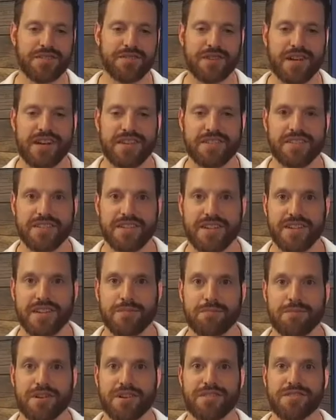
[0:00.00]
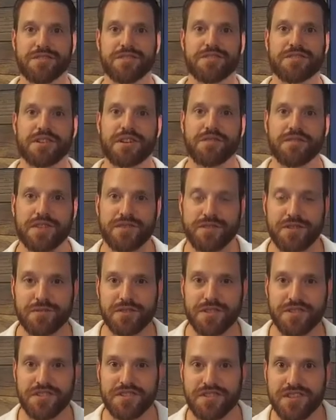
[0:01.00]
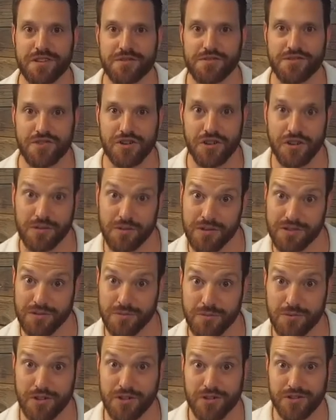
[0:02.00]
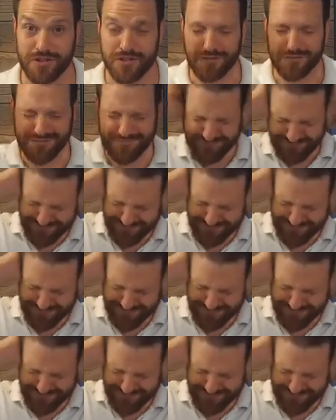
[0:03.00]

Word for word: is fascinating. Brace yourselves, everyone. This is how journalism works.